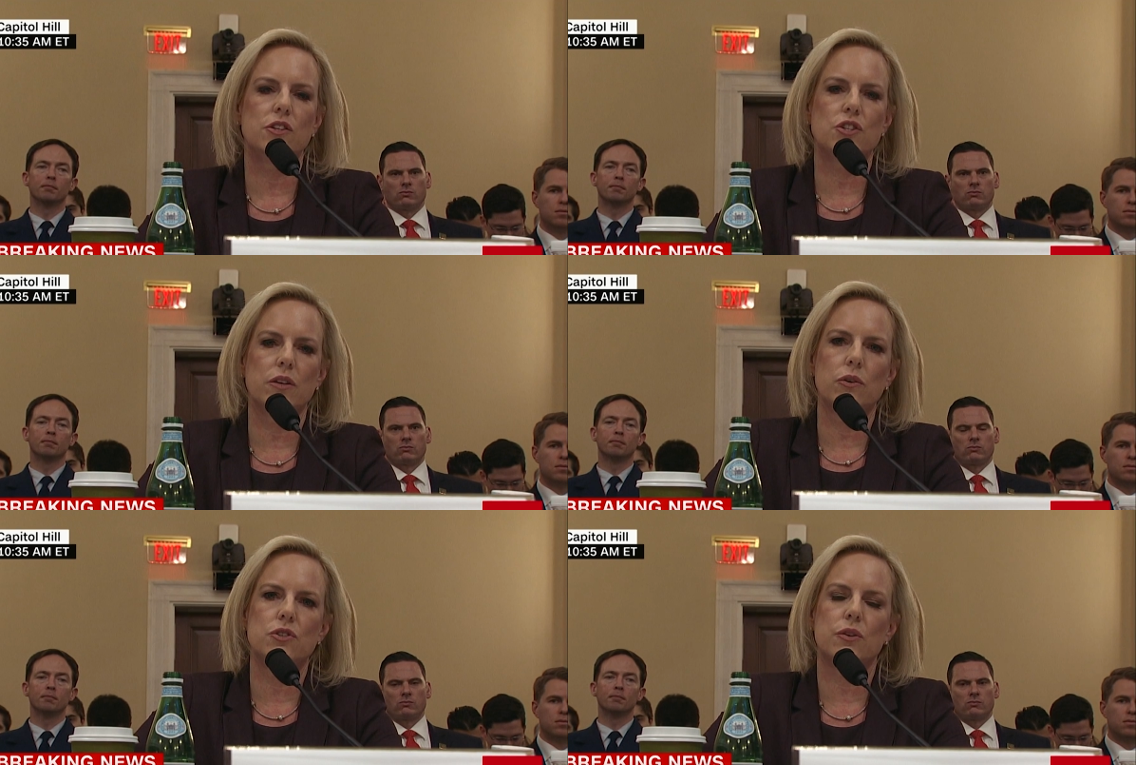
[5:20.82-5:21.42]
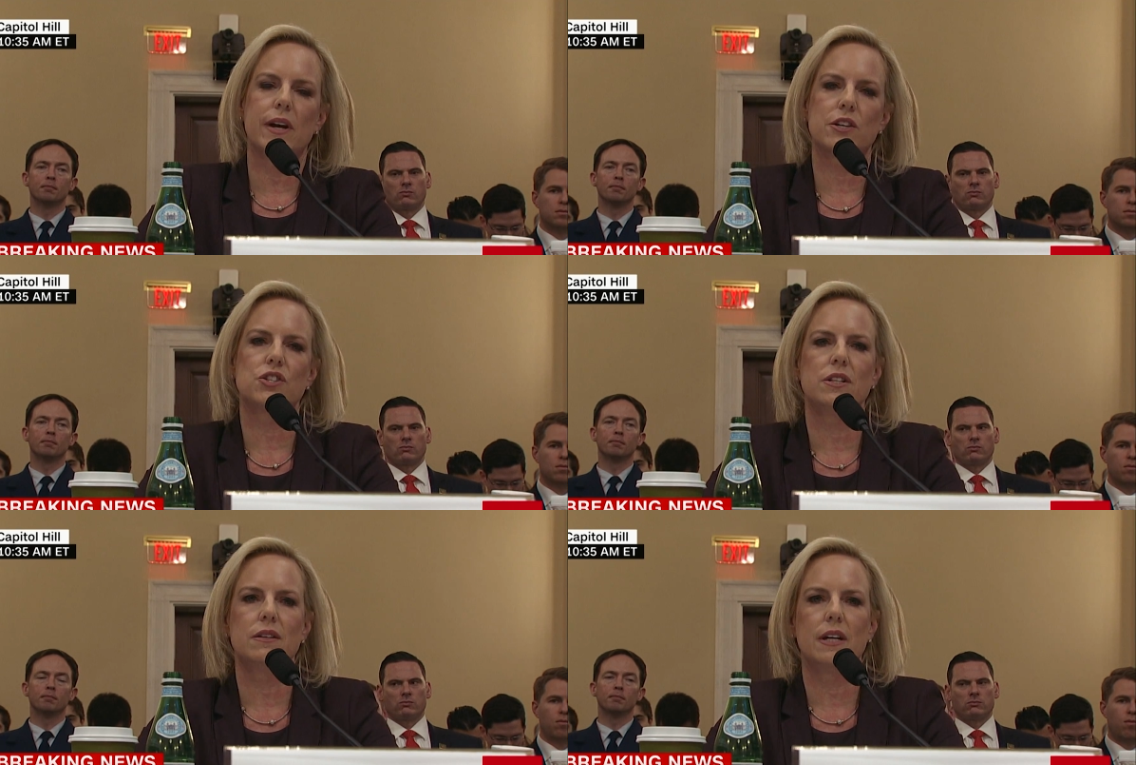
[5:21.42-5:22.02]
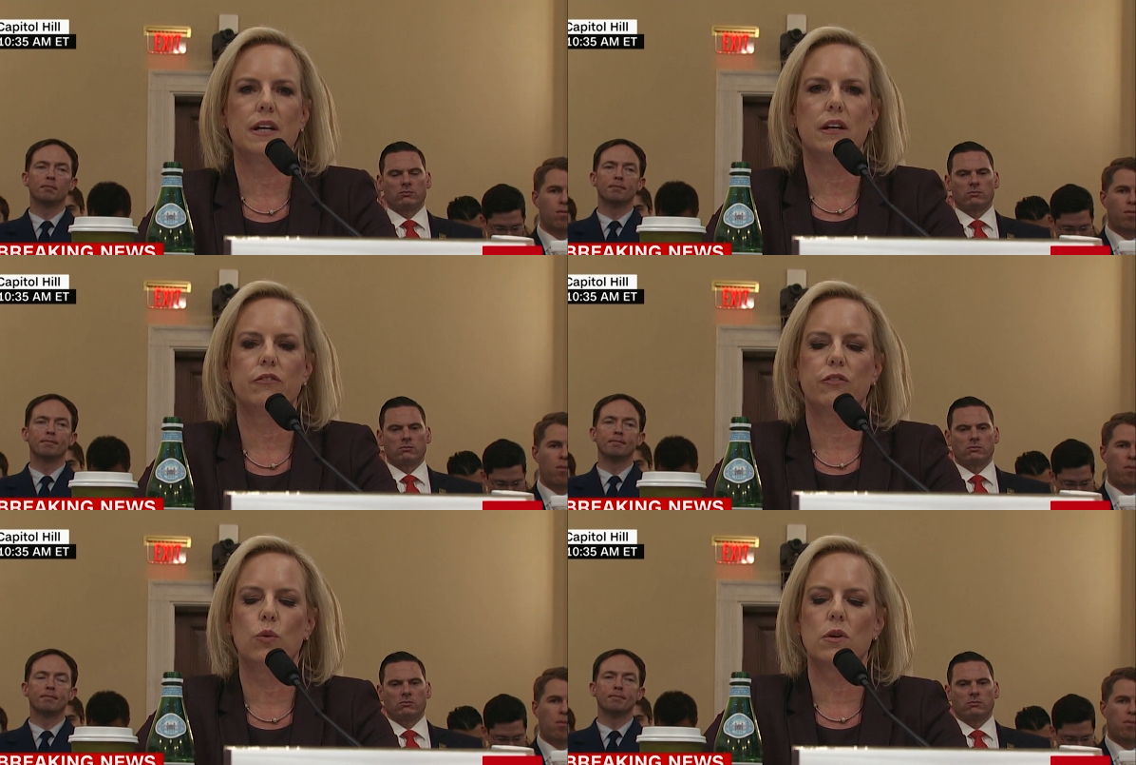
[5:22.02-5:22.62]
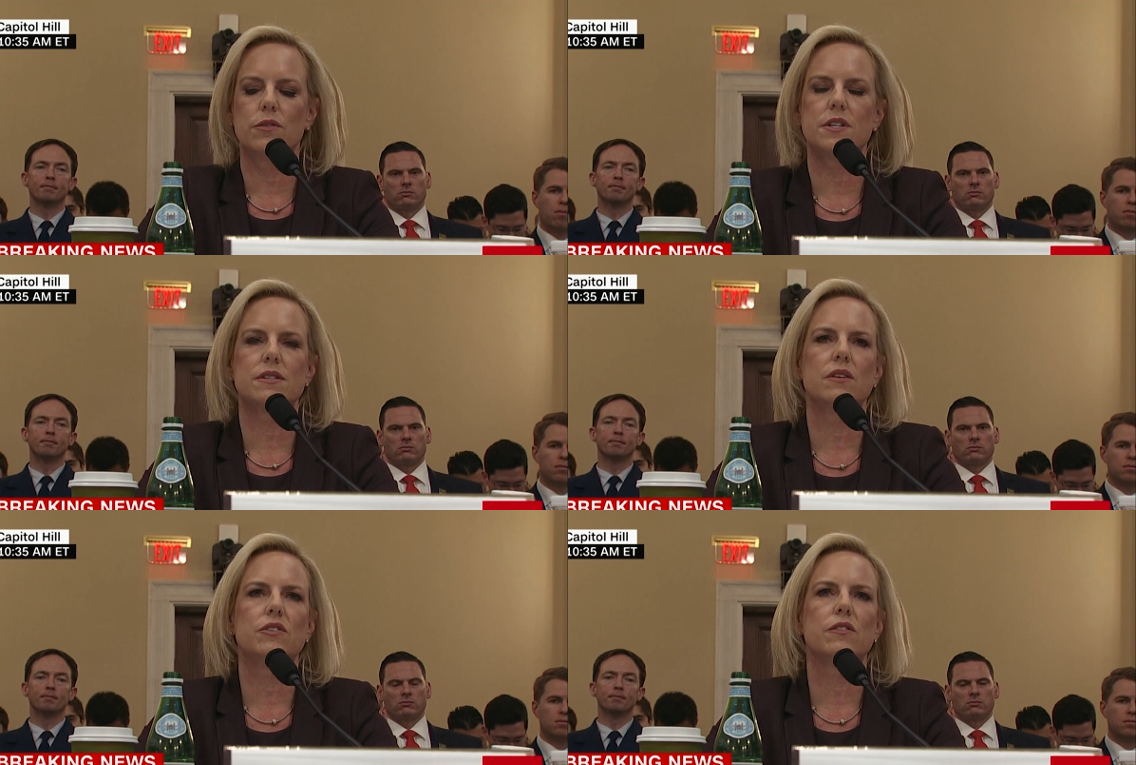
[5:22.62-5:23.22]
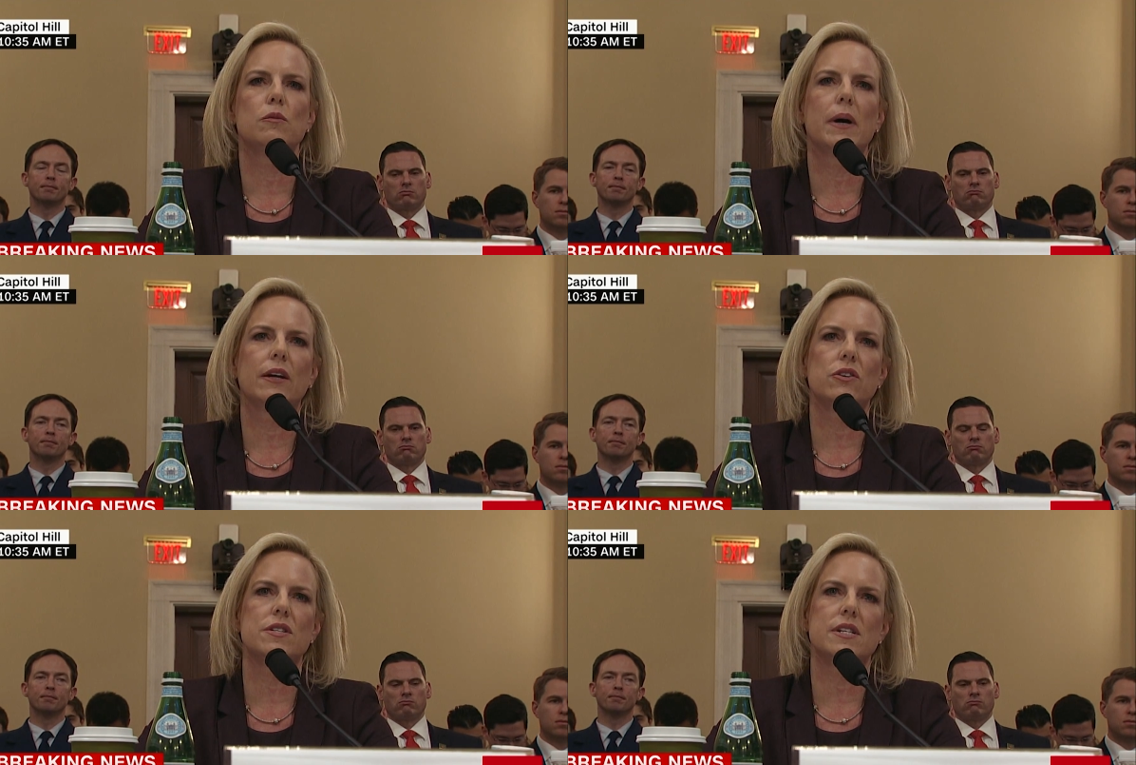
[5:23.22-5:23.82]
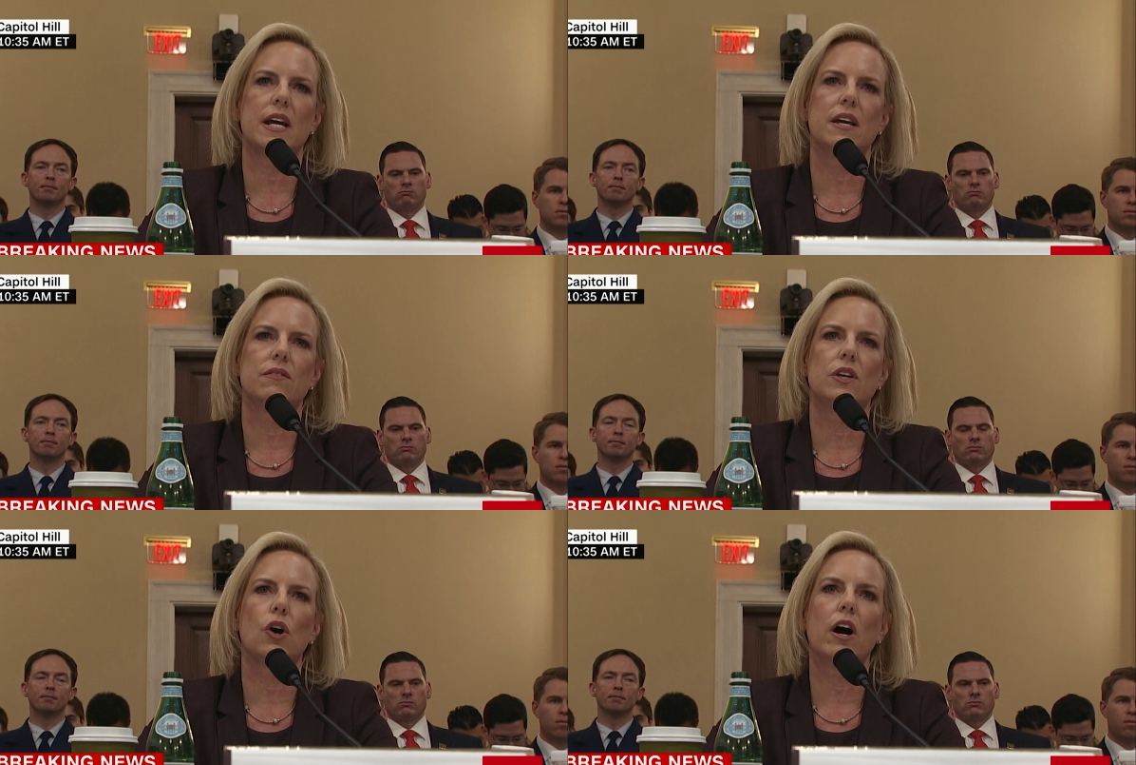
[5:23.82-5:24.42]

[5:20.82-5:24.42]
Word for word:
Speaker 1: The general direction uh, for the safety of the migrants and the